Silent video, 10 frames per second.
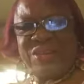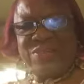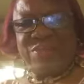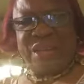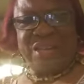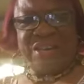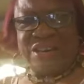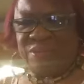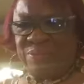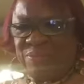
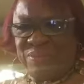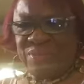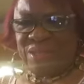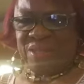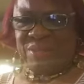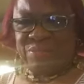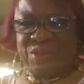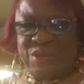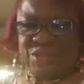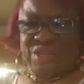Makeup,
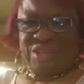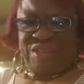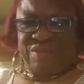music,